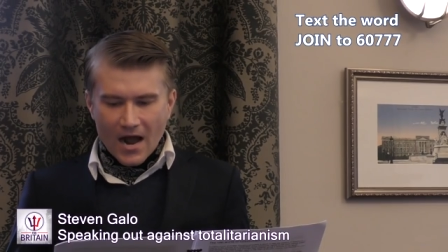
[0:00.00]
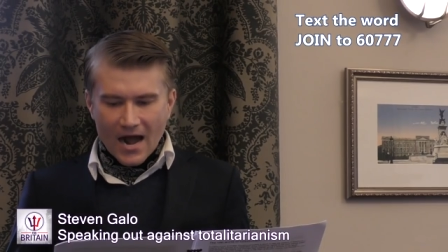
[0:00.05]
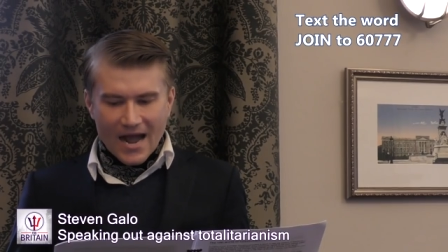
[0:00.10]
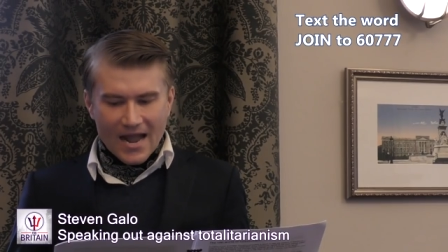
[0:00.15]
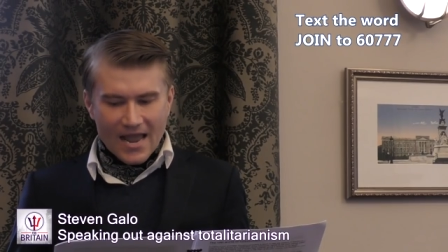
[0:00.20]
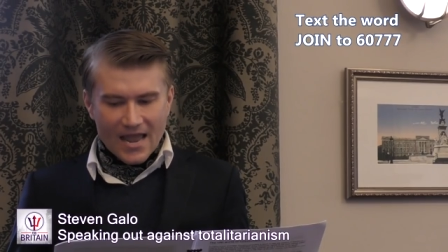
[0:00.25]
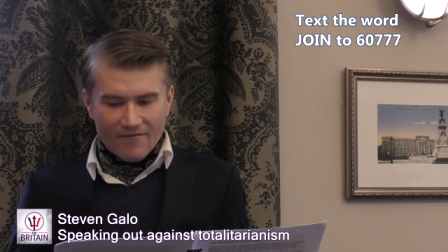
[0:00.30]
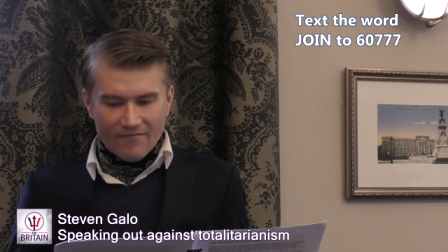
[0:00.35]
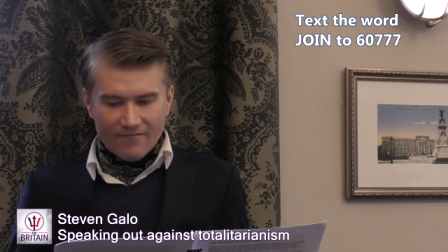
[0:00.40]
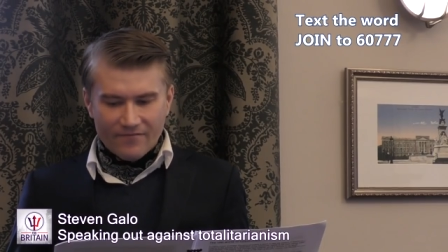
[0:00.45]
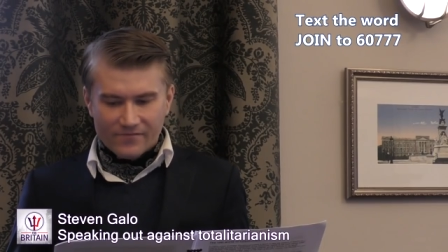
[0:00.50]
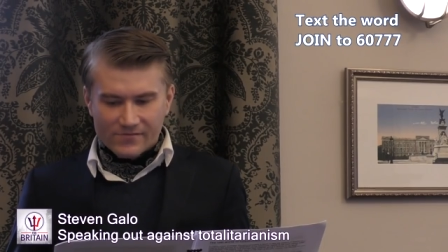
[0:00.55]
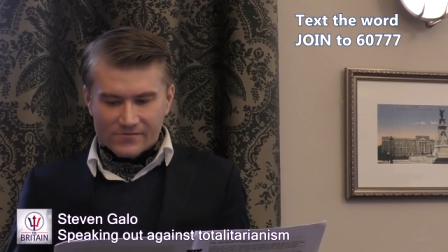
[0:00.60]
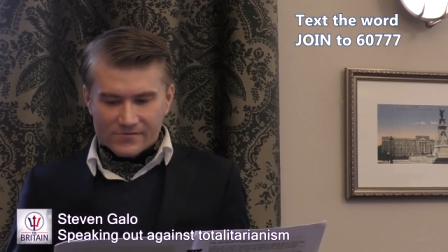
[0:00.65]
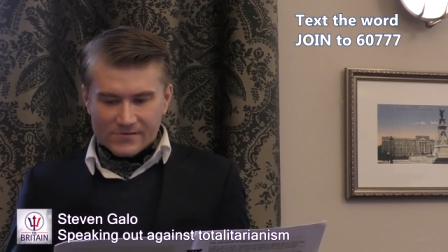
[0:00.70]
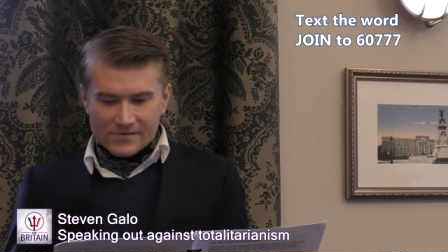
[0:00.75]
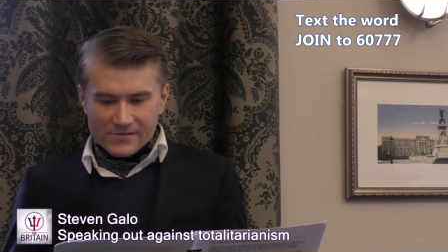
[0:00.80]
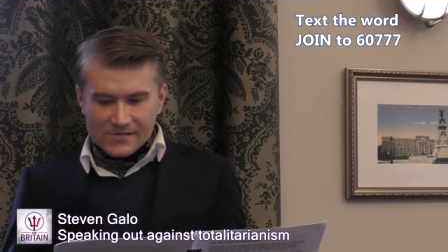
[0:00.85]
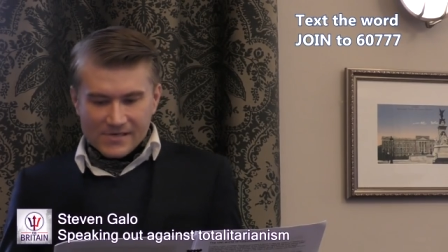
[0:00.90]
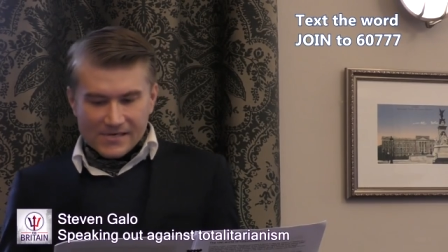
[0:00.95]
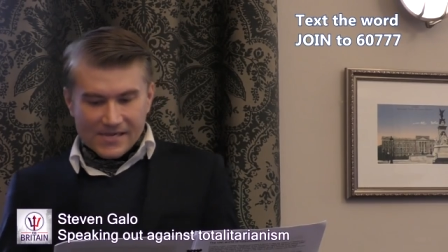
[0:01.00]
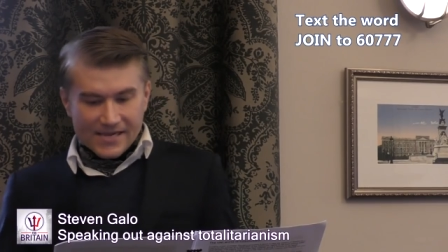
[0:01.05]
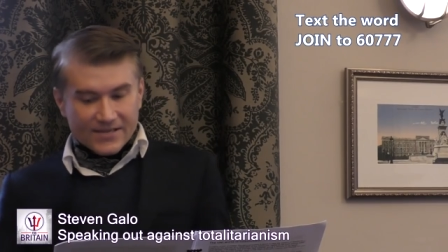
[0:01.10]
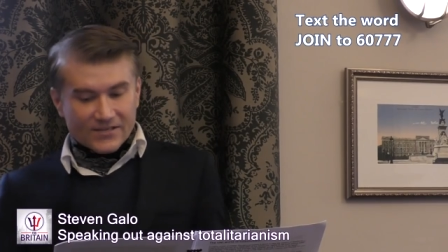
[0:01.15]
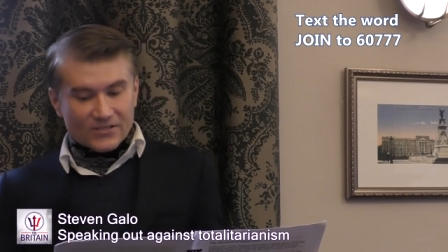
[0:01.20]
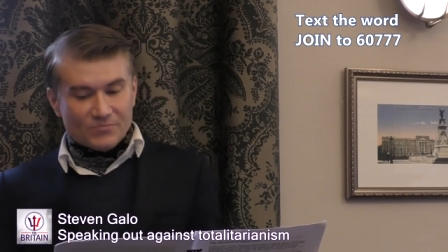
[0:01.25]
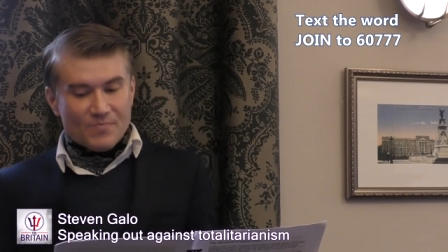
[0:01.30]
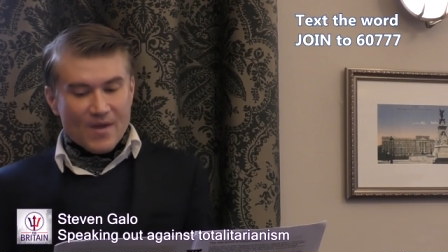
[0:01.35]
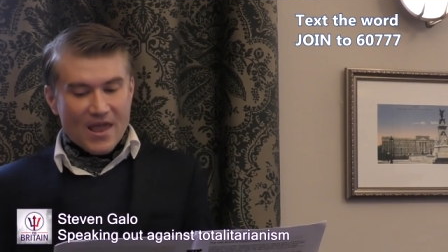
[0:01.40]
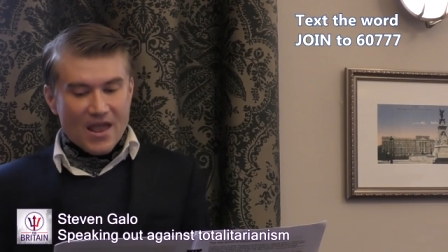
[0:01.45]
I have
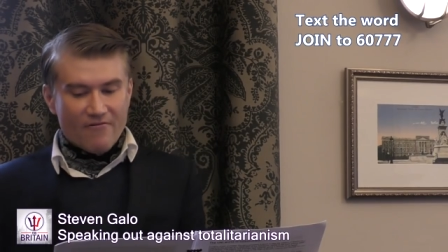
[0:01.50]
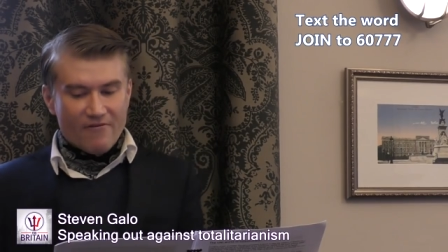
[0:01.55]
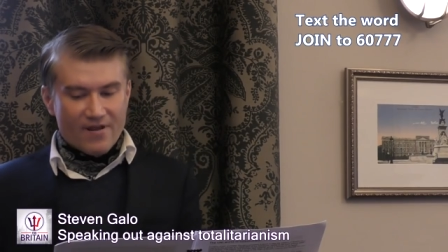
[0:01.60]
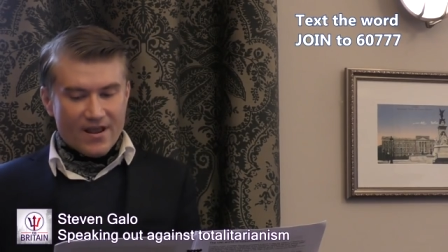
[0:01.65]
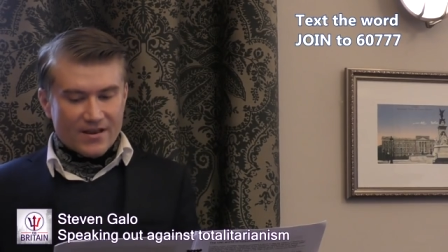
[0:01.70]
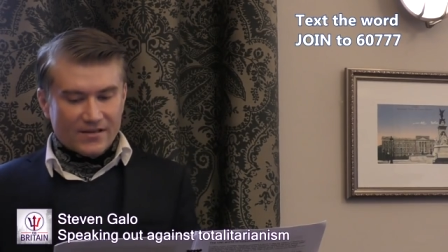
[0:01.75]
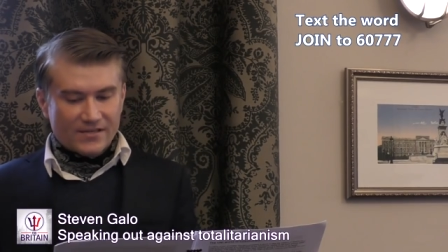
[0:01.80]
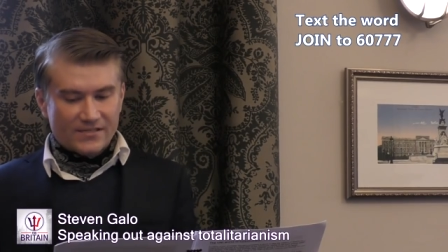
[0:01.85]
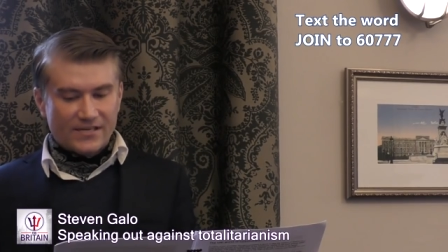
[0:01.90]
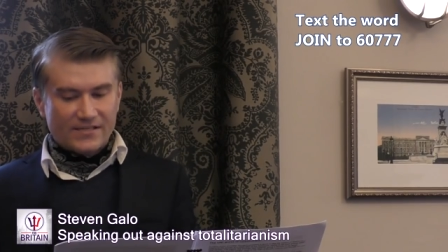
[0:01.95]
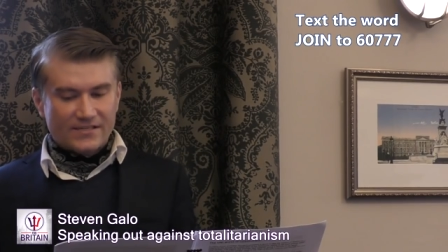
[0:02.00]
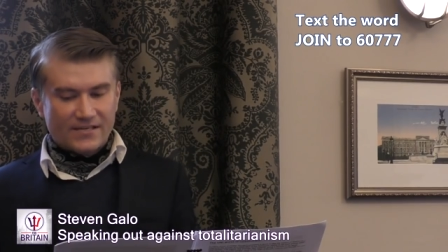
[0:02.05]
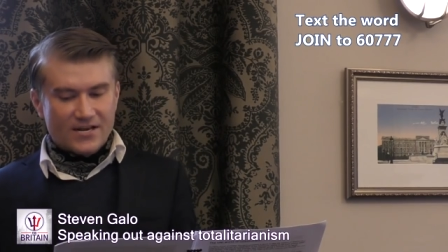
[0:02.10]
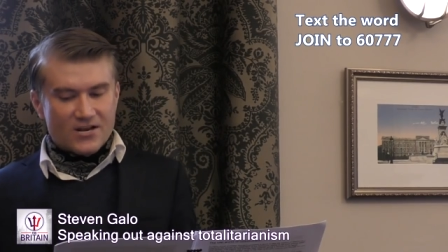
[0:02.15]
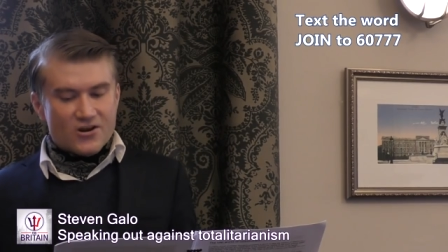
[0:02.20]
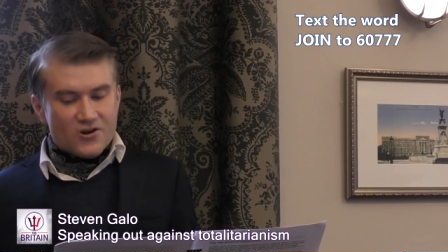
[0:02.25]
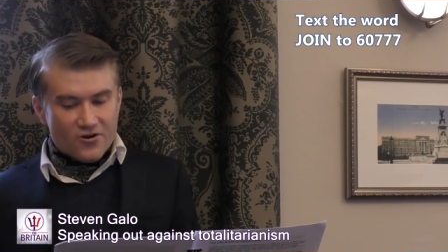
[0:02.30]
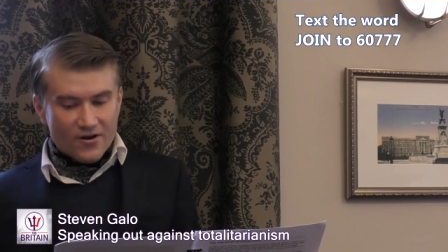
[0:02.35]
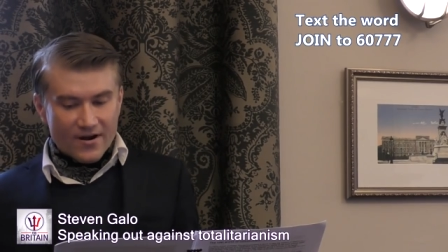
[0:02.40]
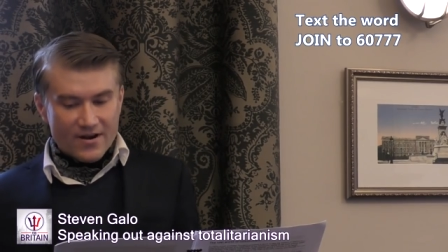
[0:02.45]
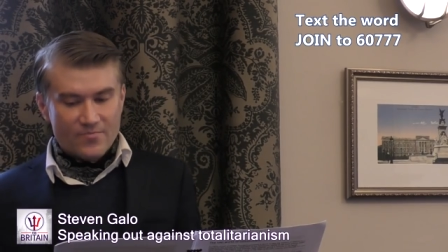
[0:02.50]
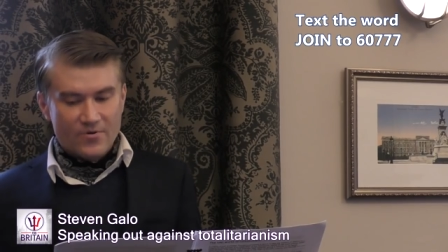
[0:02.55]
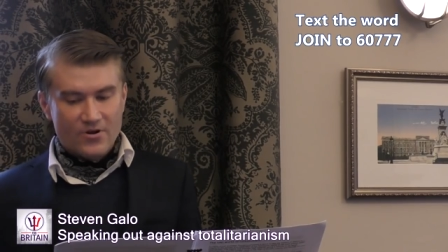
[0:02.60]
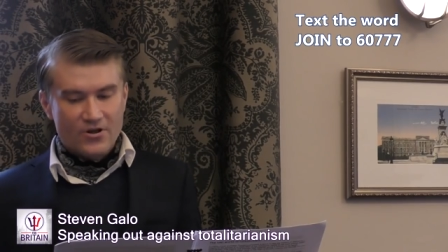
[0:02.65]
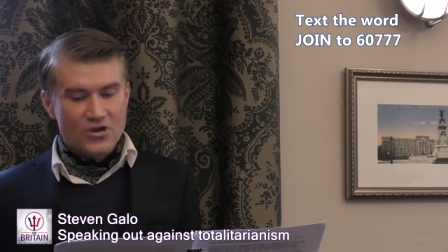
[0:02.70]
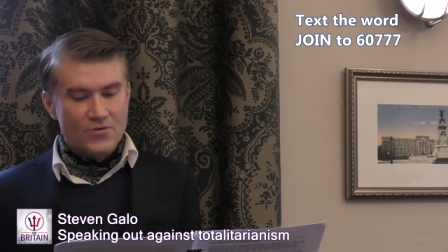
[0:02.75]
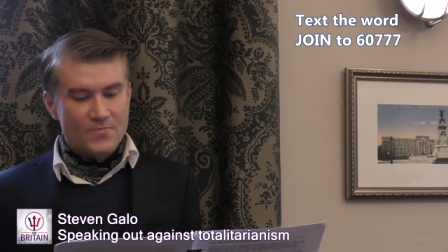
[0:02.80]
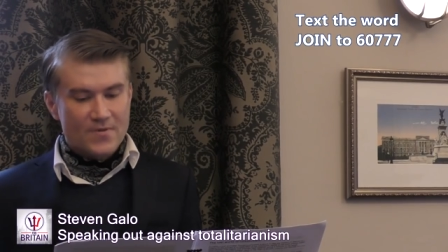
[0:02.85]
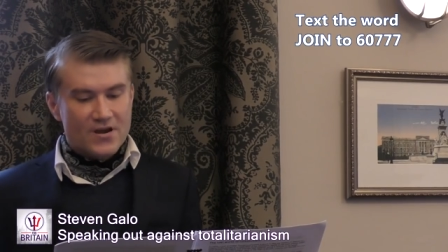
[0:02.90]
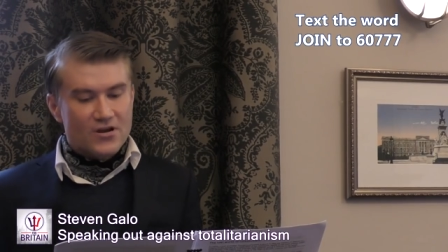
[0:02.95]
experienced this incredible
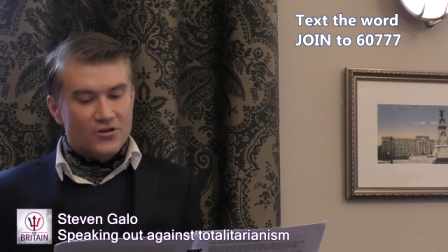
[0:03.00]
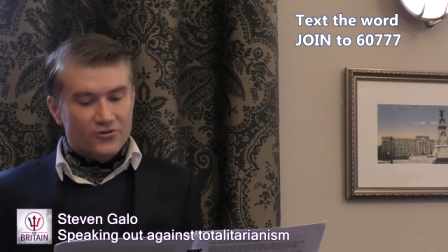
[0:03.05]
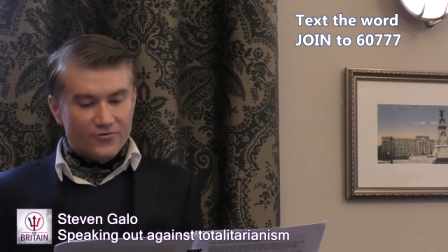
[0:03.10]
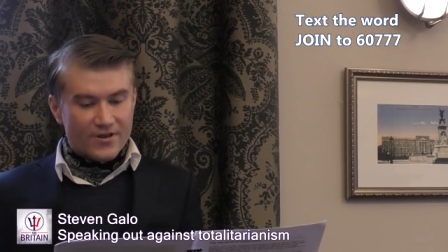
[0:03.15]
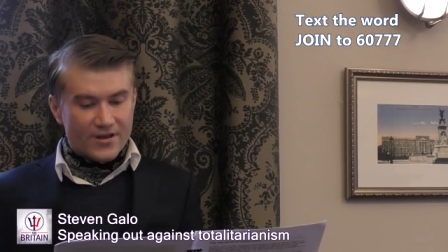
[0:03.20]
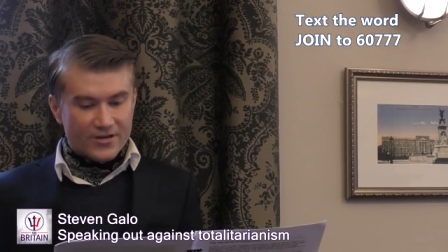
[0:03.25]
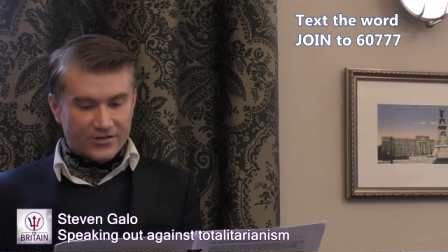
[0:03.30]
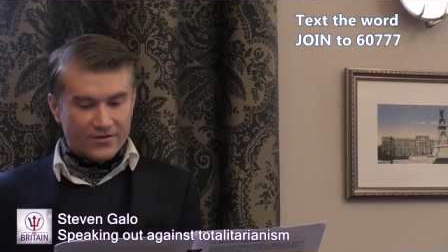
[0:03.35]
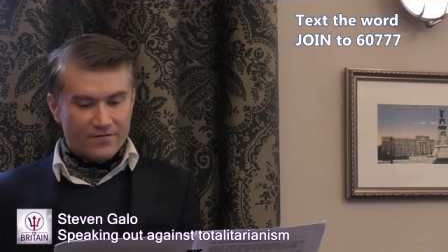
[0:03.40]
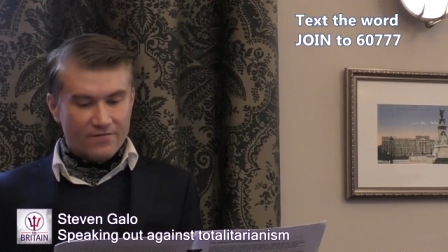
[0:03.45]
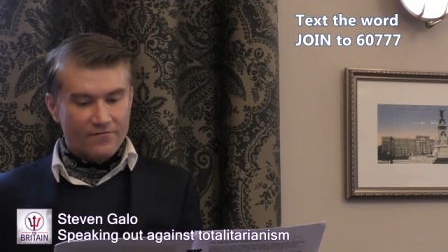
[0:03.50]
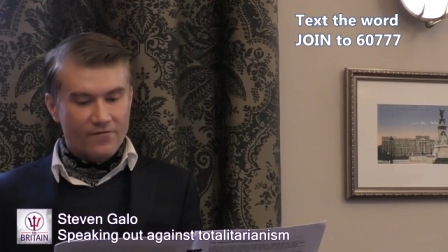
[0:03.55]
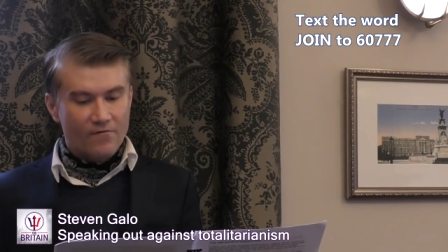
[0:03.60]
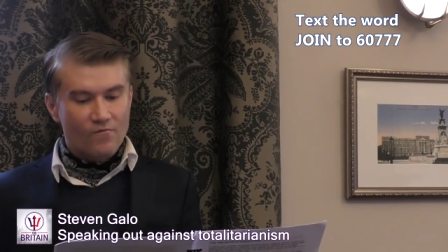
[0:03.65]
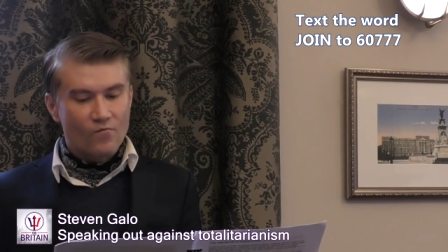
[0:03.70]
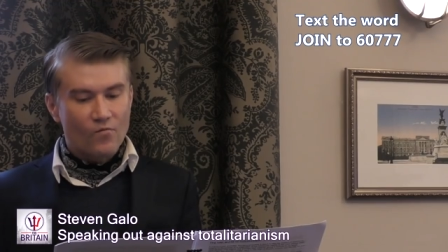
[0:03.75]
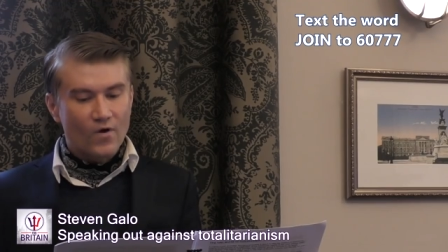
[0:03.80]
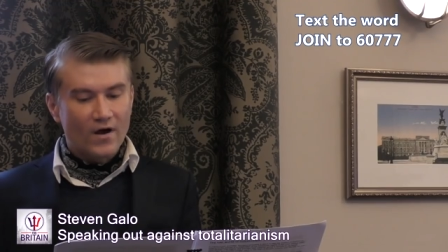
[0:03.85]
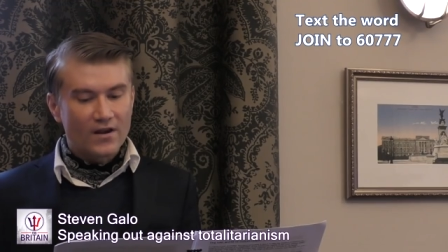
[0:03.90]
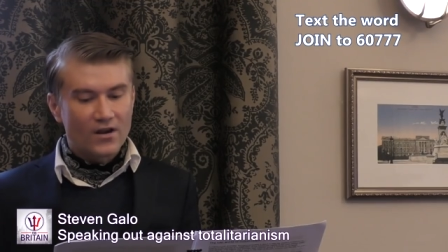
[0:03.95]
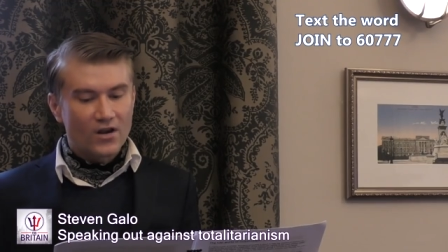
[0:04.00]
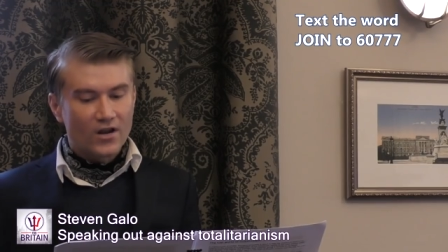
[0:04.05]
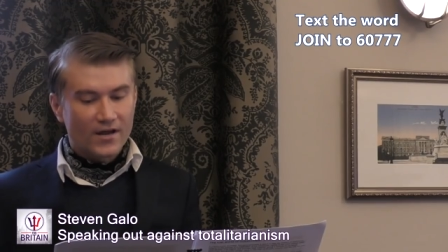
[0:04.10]
human intuition from one